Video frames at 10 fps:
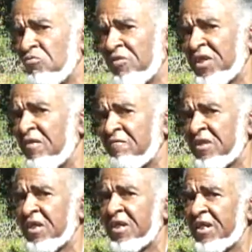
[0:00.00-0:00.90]
you too
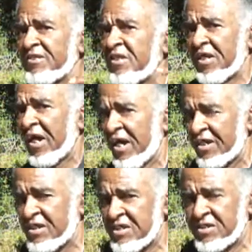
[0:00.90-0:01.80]
forgiving to knock
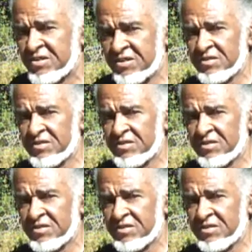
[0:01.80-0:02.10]
out his.